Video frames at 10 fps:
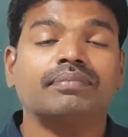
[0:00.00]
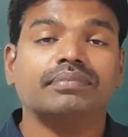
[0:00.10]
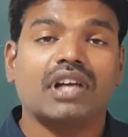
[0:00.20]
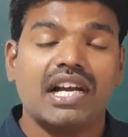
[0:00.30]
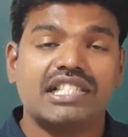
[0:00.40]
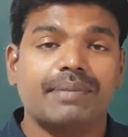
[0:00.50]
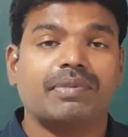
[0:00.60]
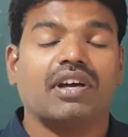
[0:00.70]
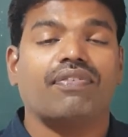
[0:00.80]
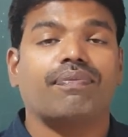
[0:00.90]
concept
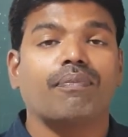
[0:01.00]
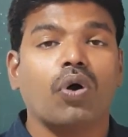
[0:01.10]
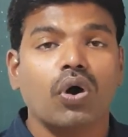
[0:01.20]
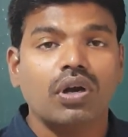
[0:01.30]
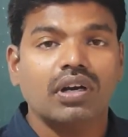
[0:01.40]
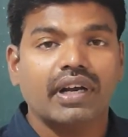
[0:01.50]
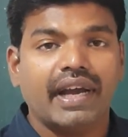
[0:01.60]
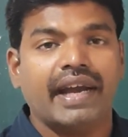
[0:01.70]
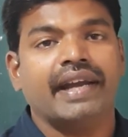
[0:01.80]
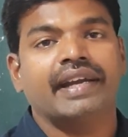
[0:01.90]
of mole
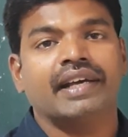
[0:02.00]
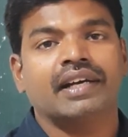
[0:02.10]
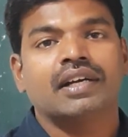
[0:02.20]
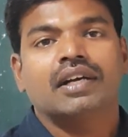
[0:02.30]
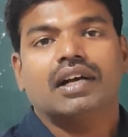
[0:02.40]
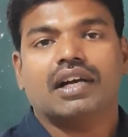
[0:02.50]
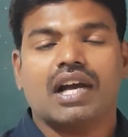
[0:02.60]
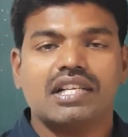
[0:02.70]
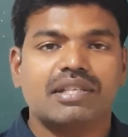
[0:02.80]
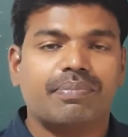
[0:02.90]
and
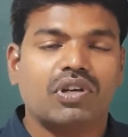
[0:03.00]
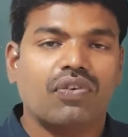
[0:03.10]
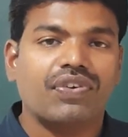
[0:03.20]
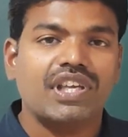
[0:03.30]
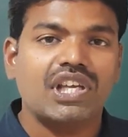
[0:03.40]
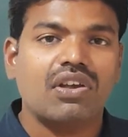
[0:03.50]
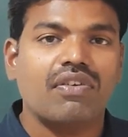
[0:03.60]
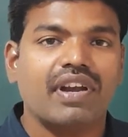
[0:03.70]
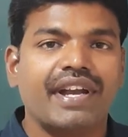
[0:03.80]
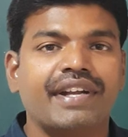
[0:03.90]
concept of
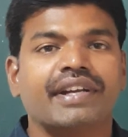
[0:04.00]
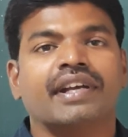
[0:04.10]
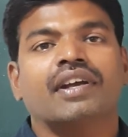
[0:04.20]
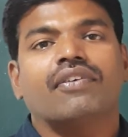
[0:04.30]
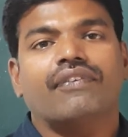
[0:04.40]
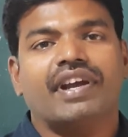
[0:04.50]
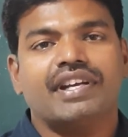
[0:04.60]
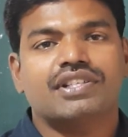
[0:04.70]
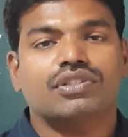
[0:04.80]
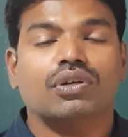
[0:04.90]
equivalent
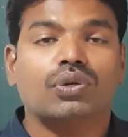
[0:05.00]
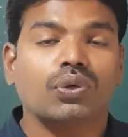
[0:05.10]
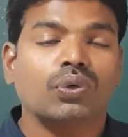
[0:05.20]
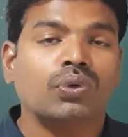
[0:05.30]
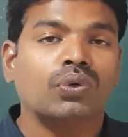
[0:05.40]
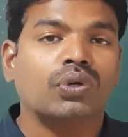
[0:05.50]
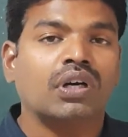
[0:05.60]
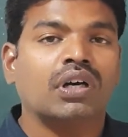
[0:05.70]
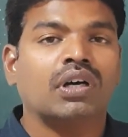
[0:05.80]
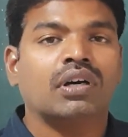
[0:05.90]
weights to
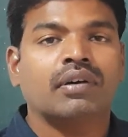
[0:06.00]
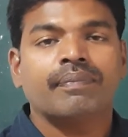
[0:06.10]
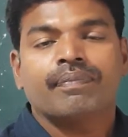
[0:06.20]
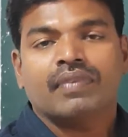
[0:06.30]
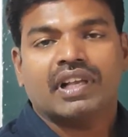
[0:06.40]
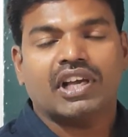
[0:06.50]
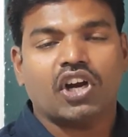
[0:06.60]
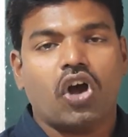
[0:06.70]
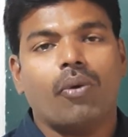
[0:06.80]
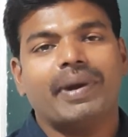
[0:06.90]

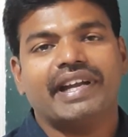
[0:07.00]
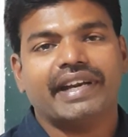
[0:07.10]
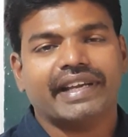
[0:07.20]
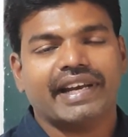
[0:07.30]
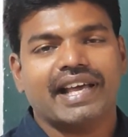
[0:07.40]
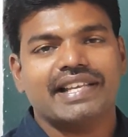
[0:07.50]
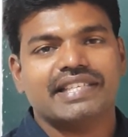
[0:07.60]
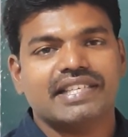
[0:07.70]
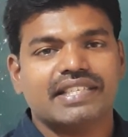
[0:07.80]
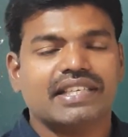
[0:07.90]
gravimetric
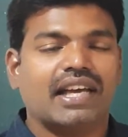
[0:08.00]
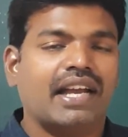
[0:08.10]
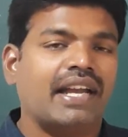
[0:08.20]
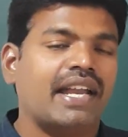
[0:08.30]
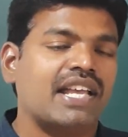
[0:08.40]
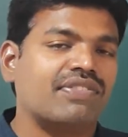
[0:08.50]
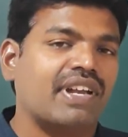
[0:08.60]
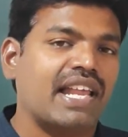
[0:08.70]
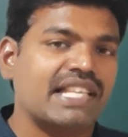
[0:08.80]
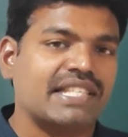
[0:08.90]
analysis and as
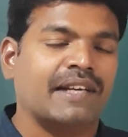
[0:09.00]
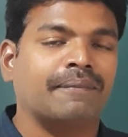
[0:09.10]
well as